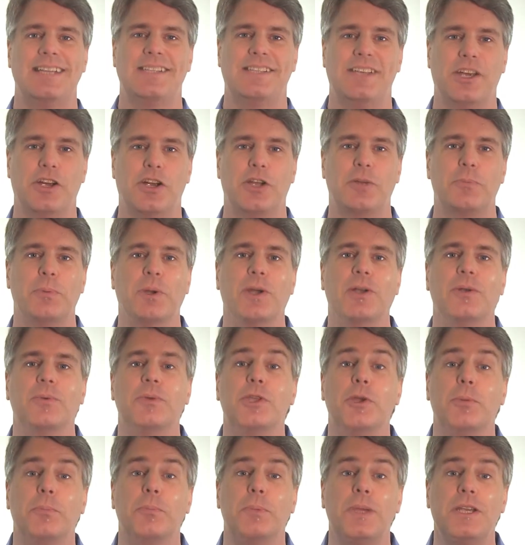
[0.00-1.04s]
it's Eric Byrd
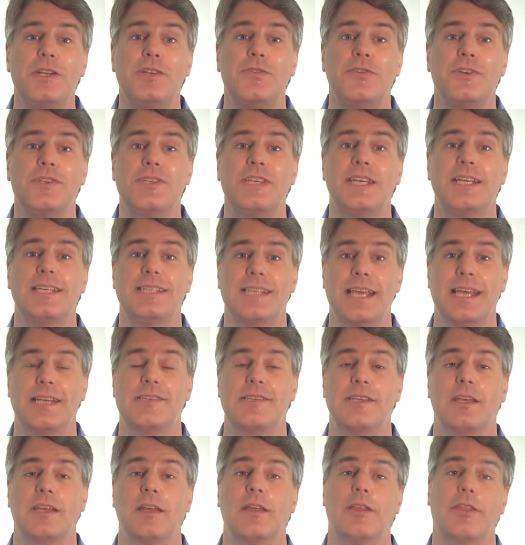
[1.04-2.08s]
with your Pitch for
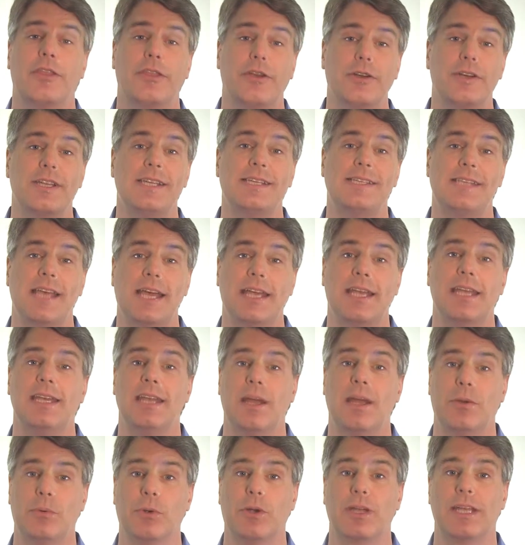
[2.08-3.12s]
Success 30
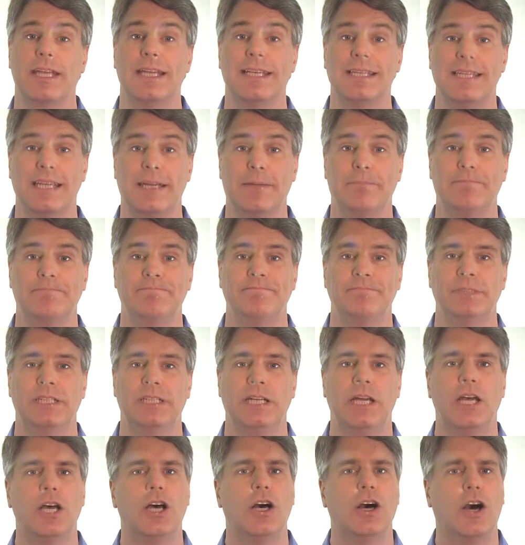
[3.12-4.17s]
second networking tip.
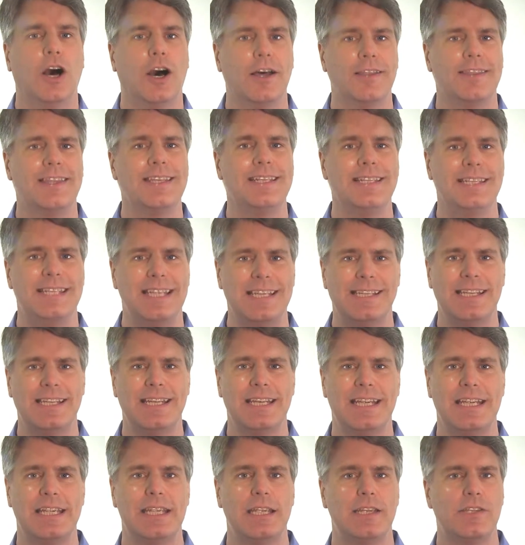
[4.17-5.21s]

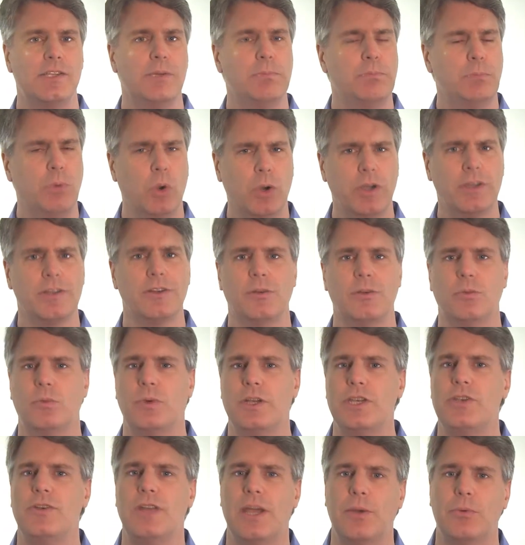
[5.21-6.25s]
Authenticity is important
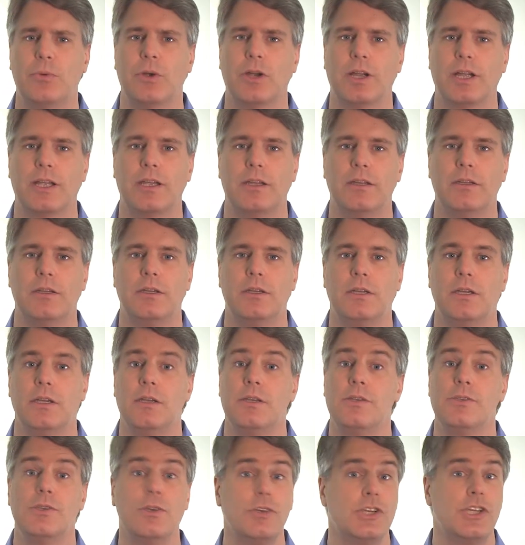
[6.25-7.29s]
when you network,
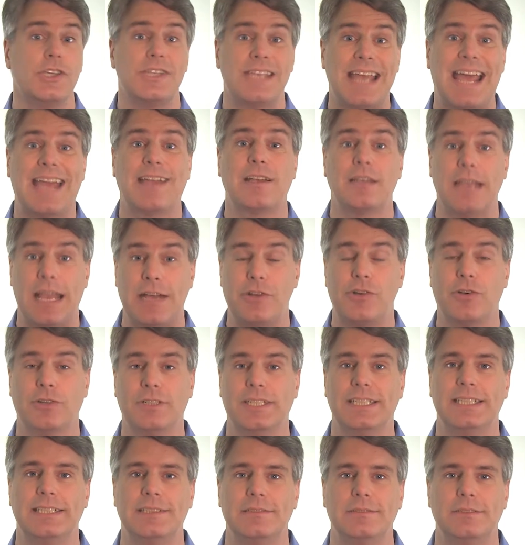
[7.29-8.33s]
so just act
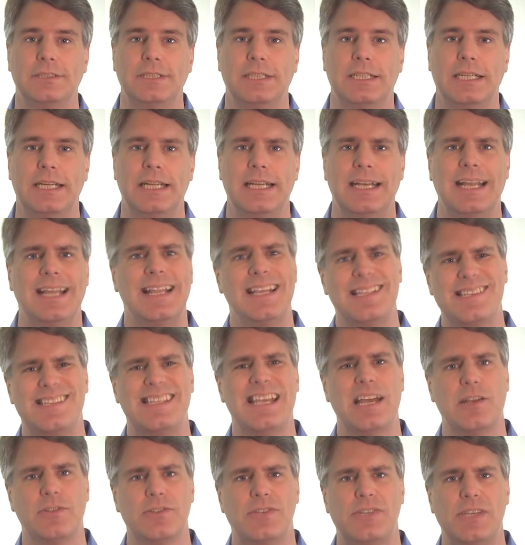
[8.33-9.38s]
naturally. Now that
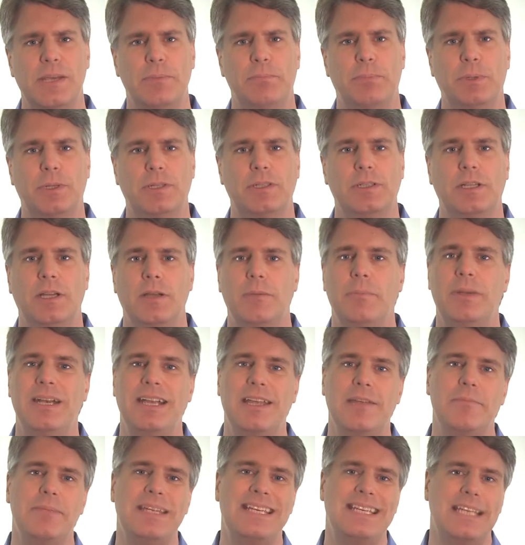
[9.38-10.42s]
sounds simple, but it
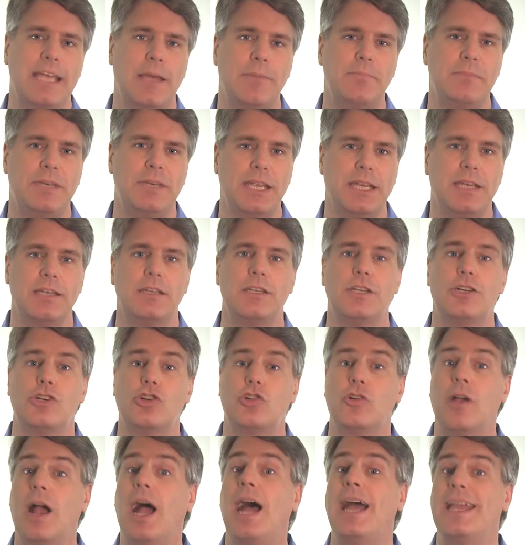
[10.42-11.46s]
can be tempting to
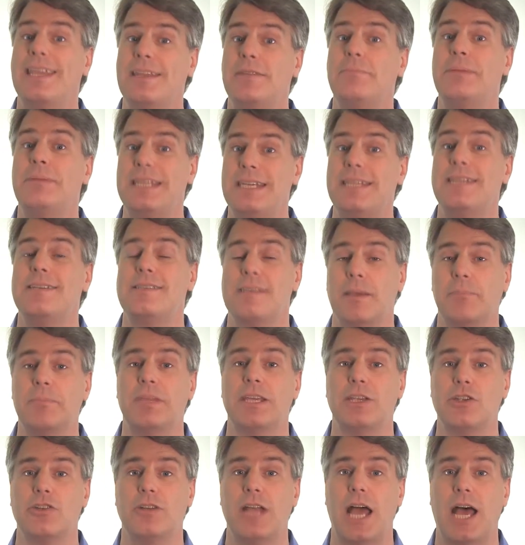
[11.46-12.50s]
try and be
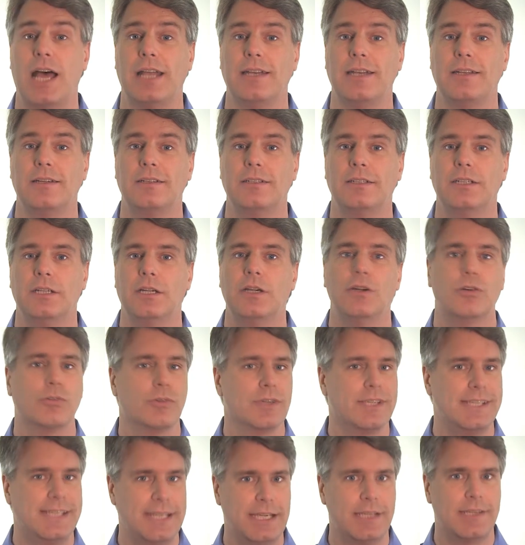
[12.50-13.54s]
something you're not.
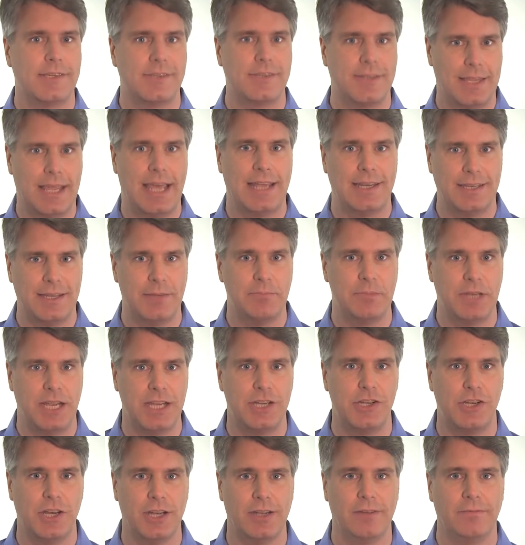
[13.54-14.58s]
Resist that
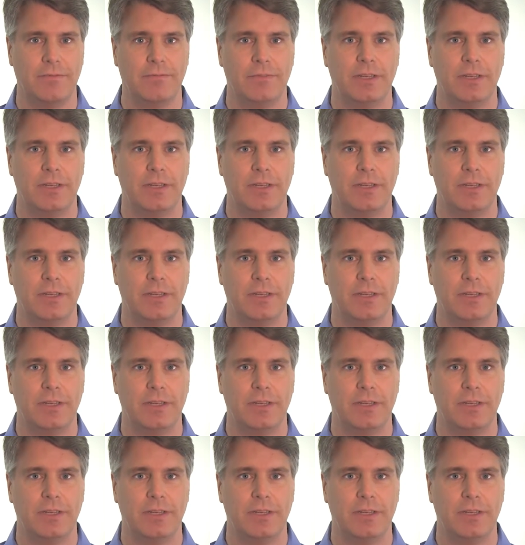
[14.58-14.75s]
temptation.